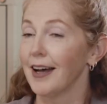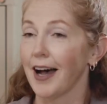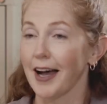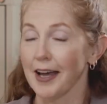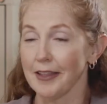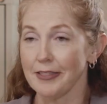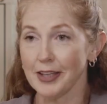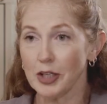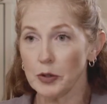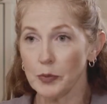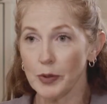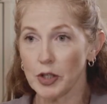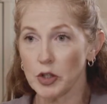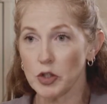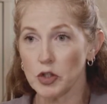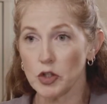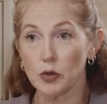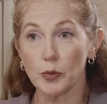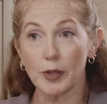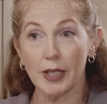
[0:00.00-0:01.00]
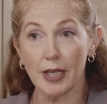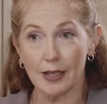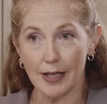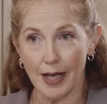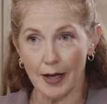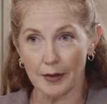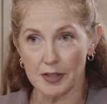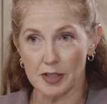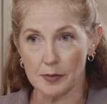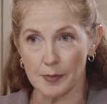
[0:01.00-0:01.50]
I think we could do an
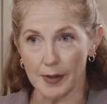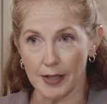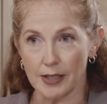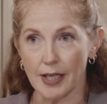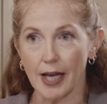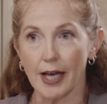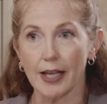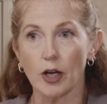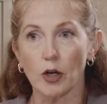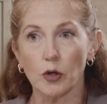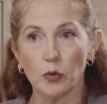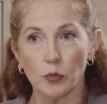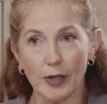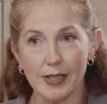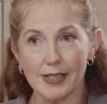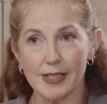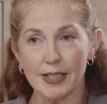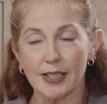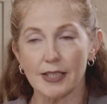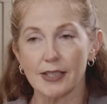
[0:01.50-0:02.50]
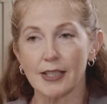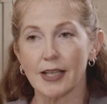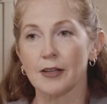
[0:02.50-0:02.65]
announcement at our resident